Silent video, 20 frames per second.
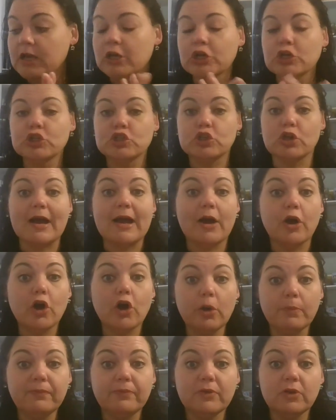So I
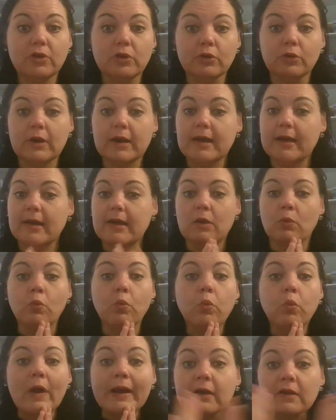hope for you a
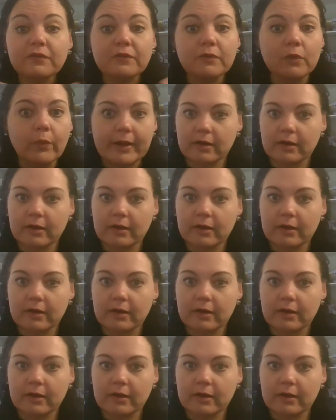wonderful,